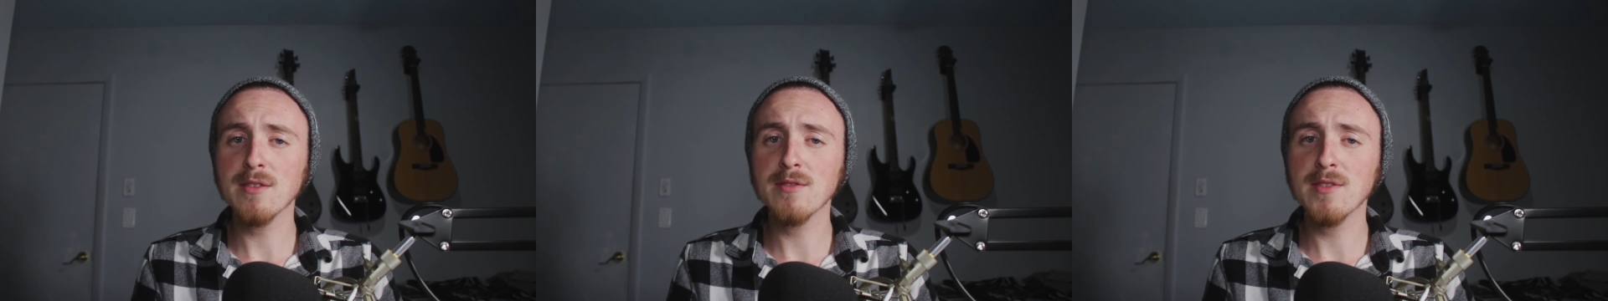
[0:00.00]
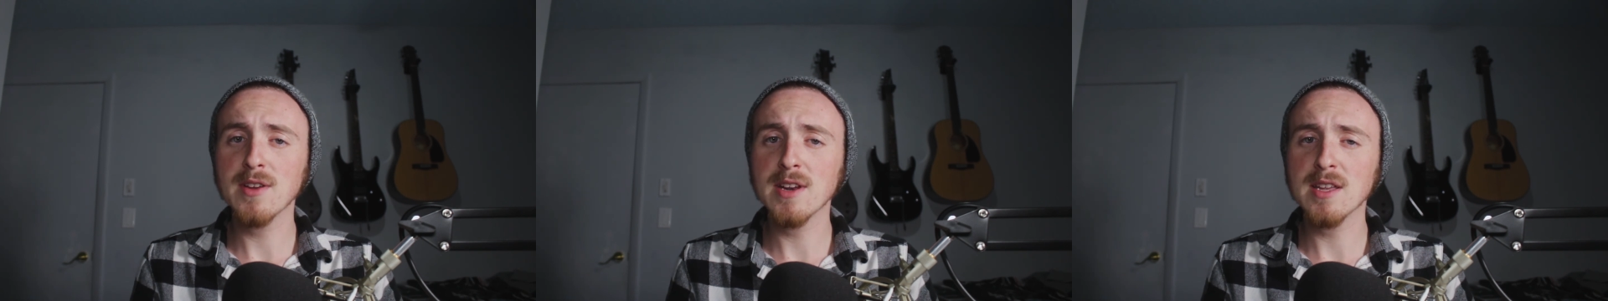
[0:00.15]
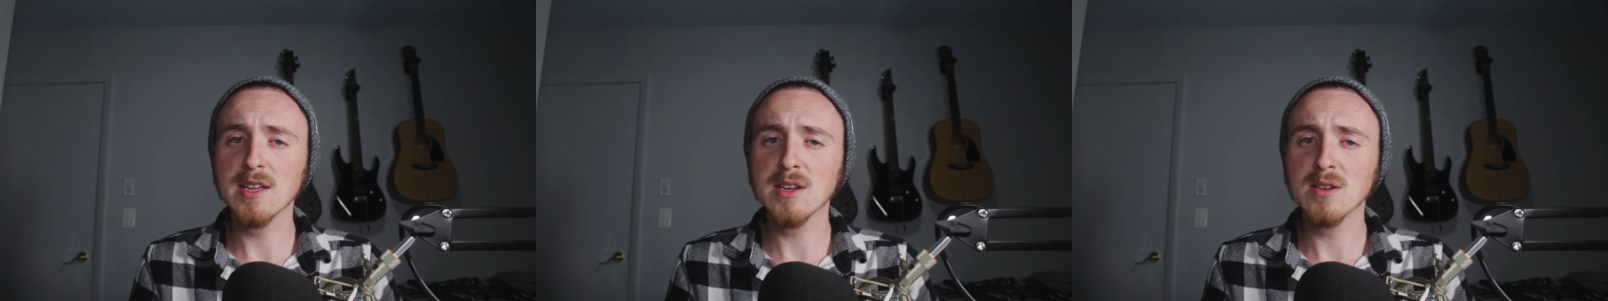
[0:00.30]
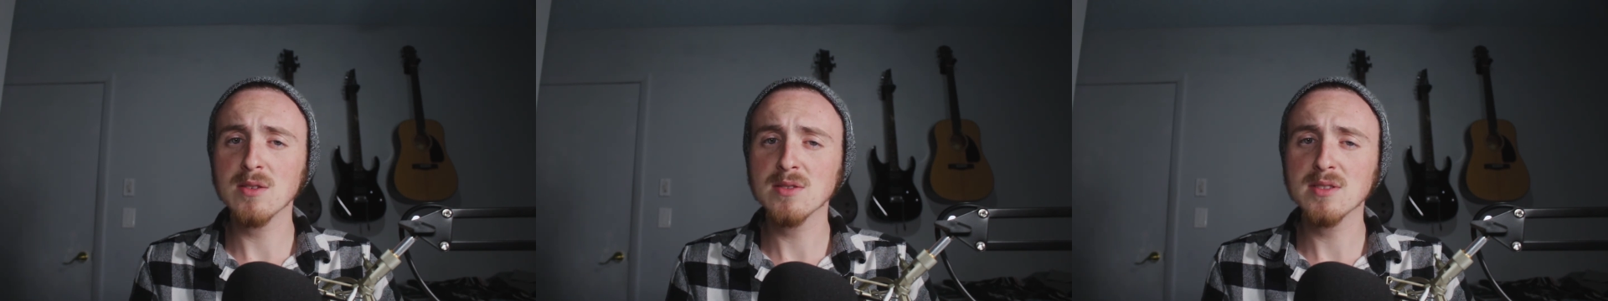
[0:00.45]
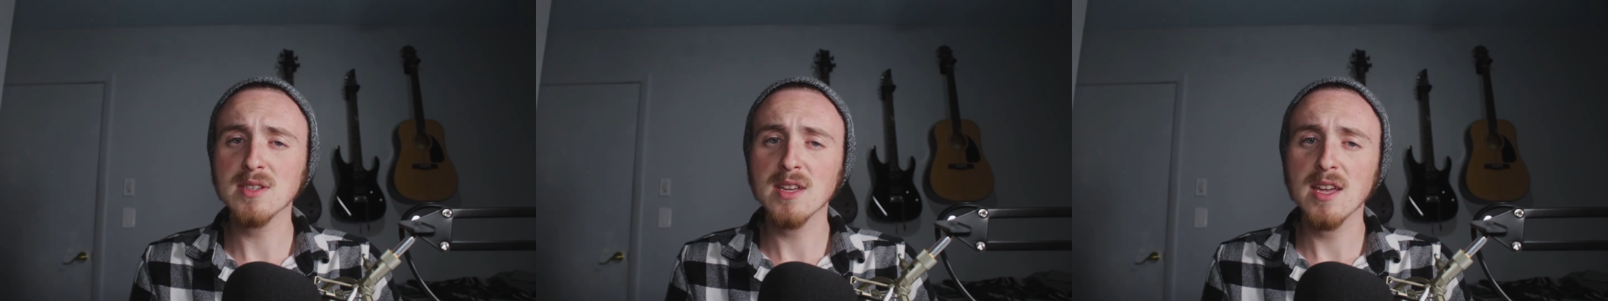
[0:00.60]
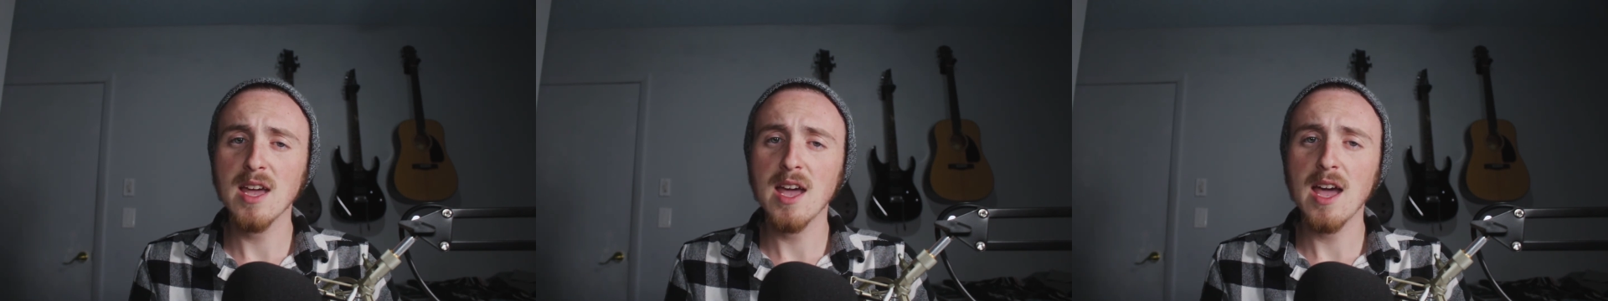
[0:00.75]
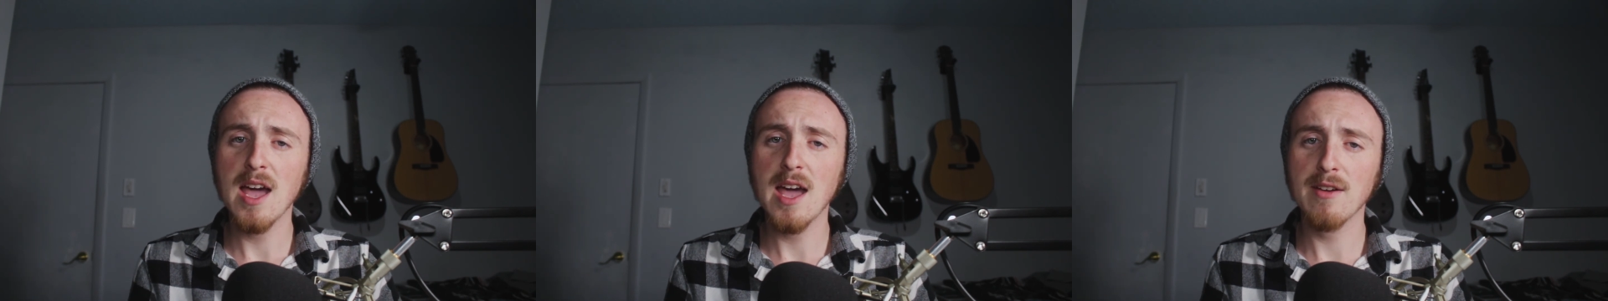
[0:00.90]
videos
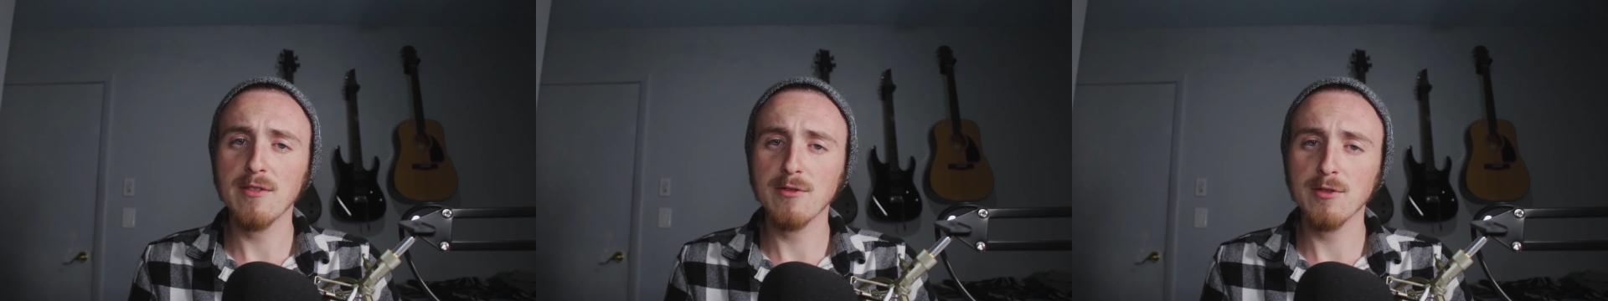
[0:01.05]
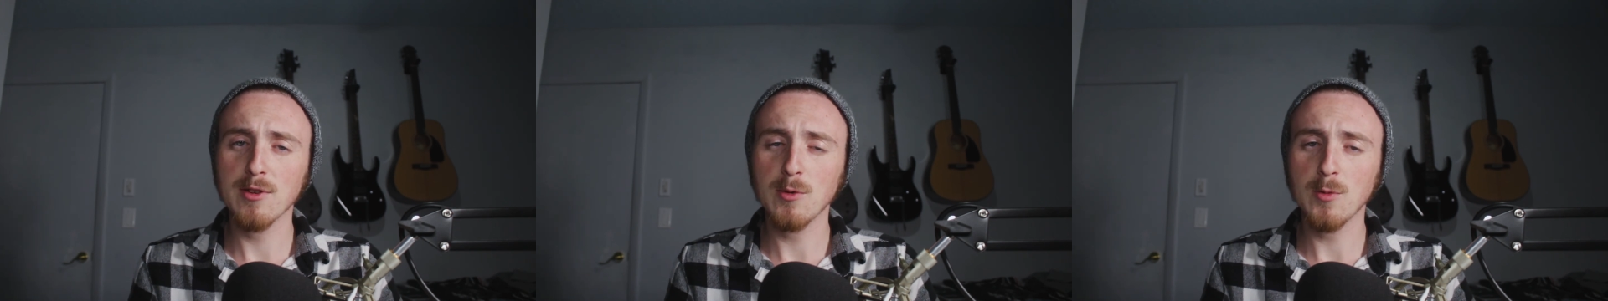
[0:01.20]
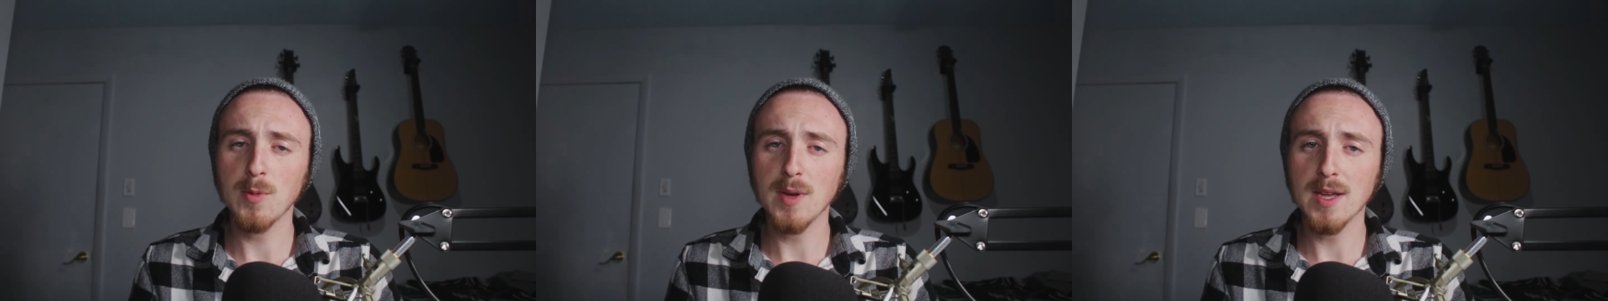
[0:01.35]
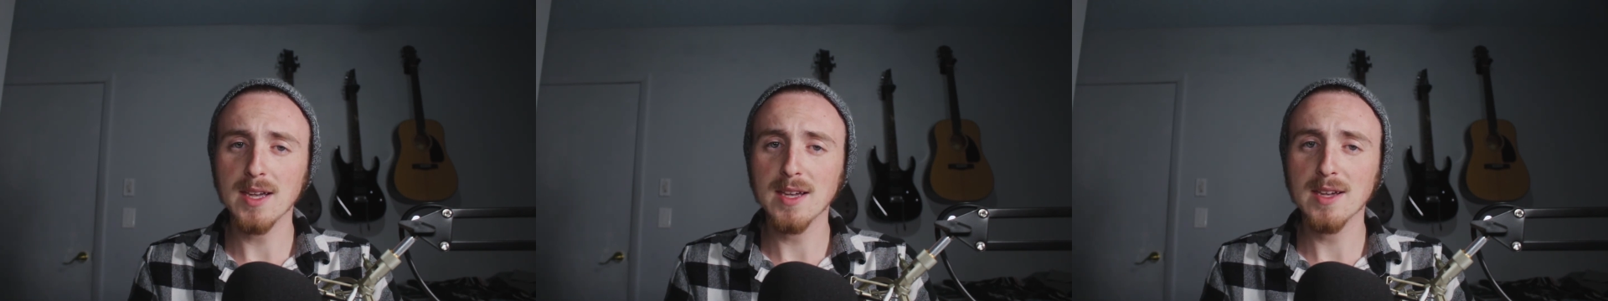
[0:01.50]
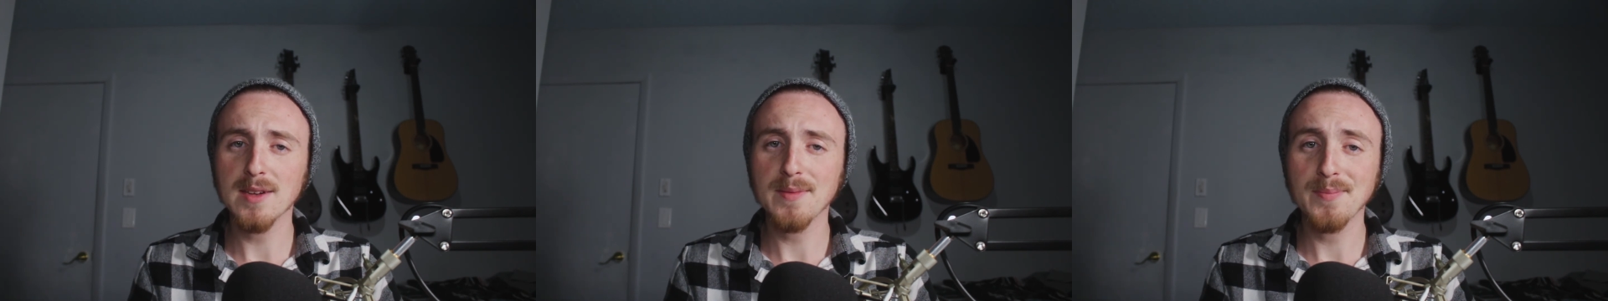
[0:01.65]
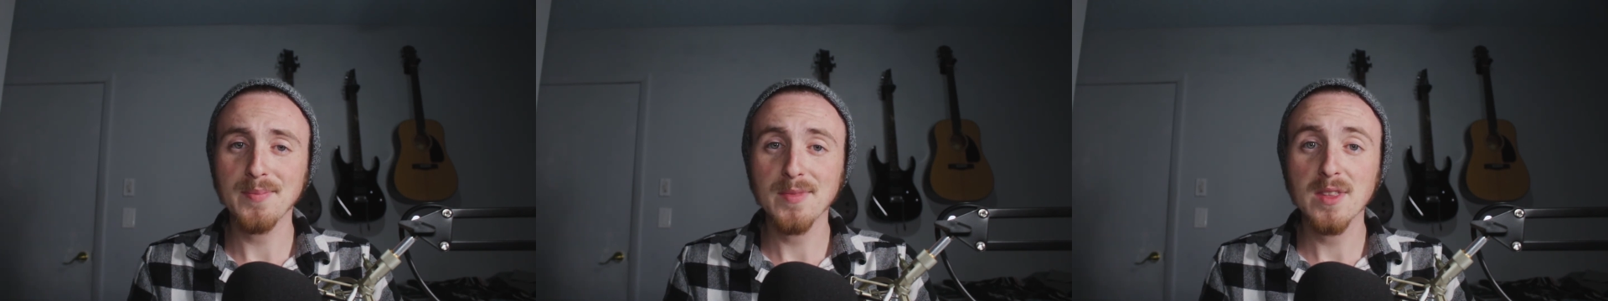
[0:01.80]
every week.